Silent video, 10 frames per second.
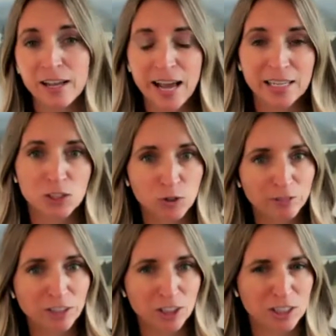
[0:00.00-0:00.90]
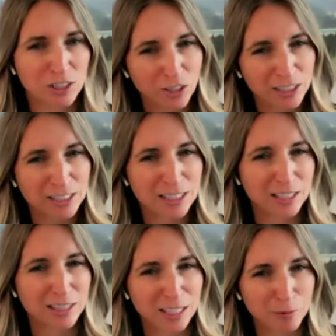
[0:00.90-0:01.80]
And so, even just starting to
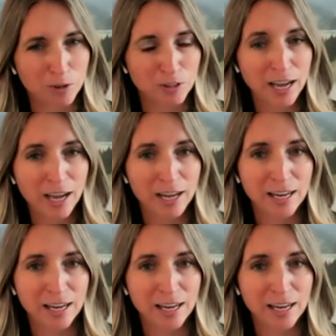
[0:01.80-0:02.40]
think about that,